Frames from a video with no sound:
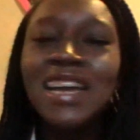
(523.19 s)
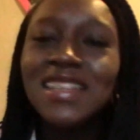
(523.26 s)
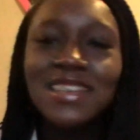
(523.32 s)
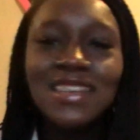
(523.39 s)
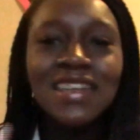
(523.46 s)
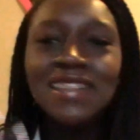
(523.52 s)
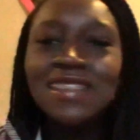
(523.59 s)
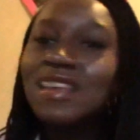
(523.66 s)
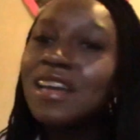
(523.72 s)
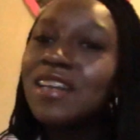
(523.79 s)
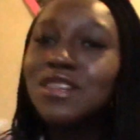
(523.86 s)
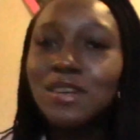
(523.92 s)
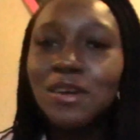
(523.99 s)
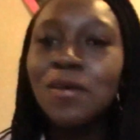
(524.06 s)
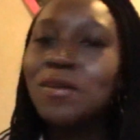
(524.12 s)
It's an inside
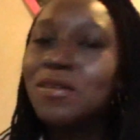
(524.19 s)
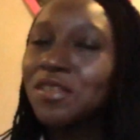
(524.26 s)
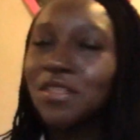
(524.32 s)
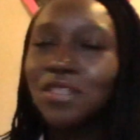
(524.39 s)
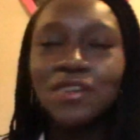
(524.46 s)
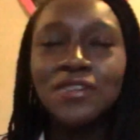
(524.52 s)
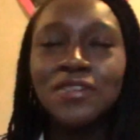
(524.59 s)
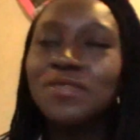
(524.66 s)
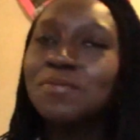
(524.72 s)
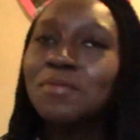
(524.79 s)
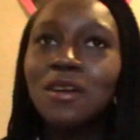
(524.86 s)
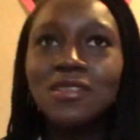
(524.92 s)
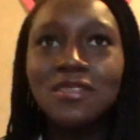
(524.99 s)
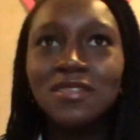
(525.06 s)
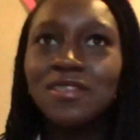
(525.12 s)
joke, the Thirst
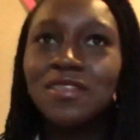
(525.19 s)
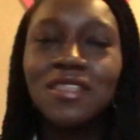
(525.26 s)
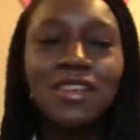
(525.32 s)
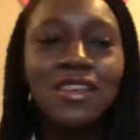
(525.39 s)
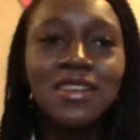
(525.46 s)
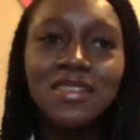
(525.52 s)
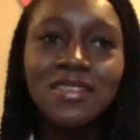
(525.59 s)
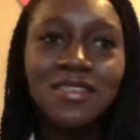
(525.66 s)
Monster thing.